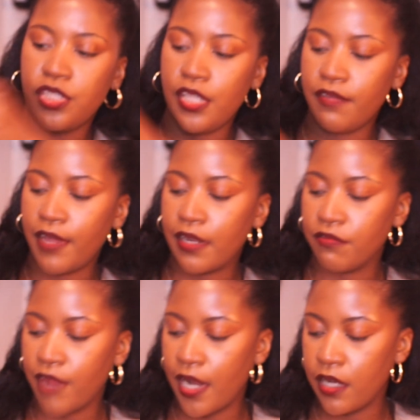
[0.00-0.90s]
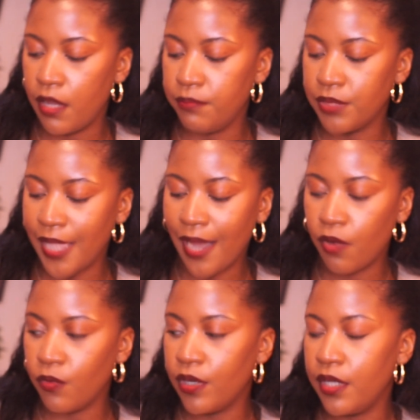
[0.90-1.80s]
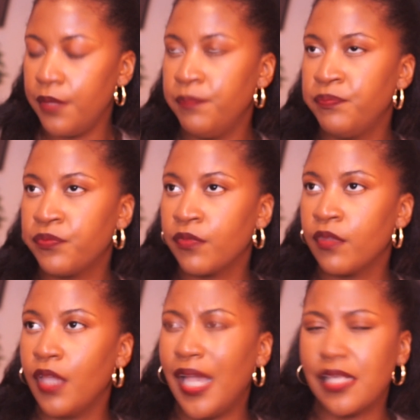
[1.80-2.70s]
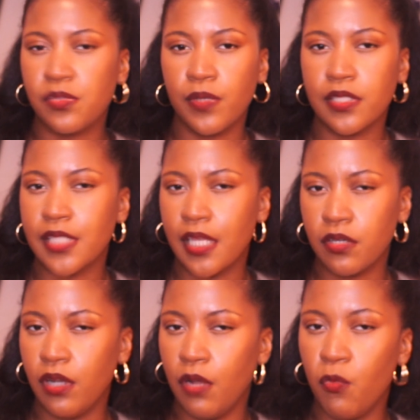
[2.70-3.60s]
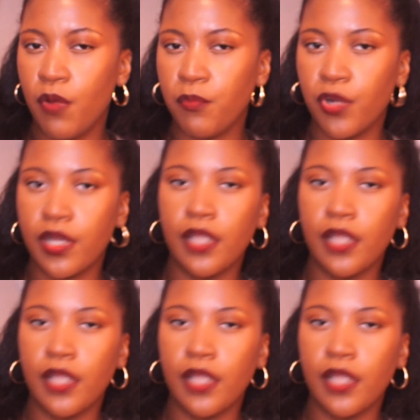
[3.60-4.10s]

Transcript: see if I can find a black one as well as like one more